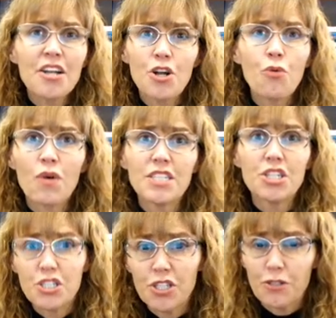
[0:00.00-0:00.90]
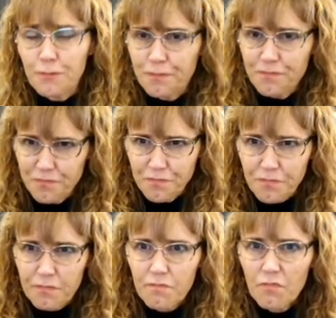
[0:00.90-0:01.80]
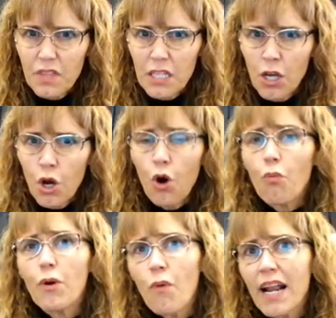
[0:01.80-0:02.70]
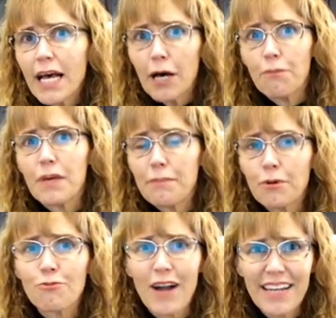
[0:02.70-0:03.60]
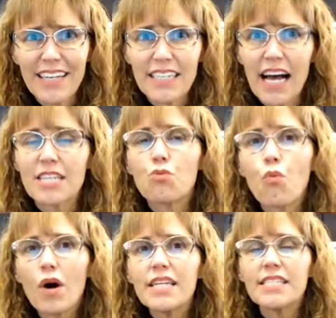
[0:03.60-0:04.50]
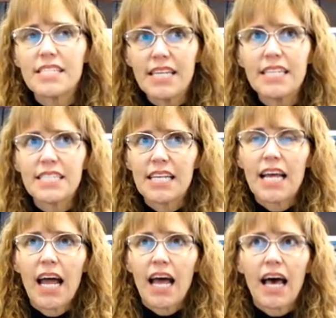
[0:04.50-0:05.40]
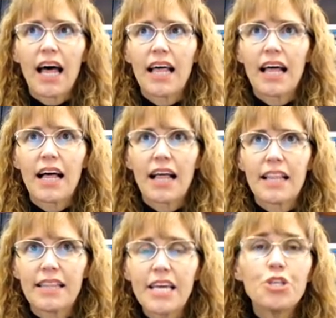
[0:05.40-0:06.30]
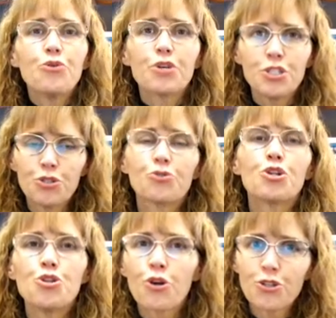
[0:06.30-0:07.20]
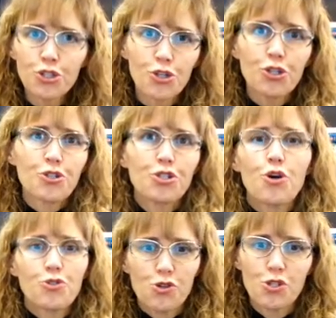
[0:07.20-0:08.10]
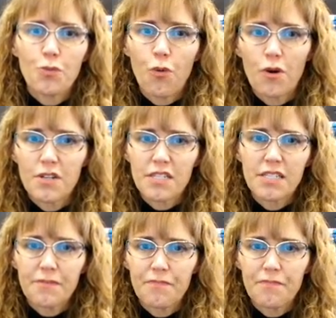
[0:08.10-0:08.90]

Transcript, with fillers: know what to do. We want to help people recognize what is it that you can do to nurture your social supports.